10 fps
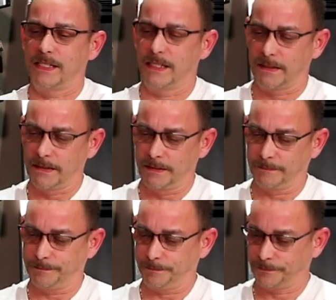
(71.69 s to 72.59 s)
here.
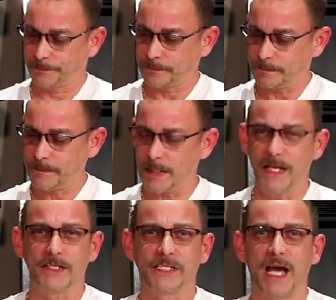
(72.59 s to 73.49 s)

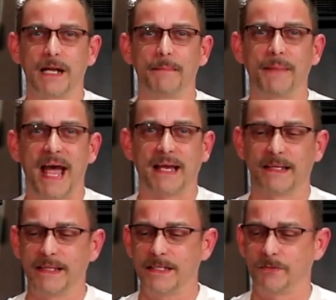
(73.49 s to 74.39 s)
I just got a pack
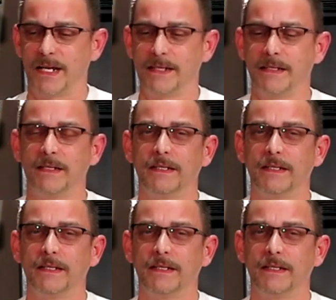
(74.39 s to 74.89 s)
of these right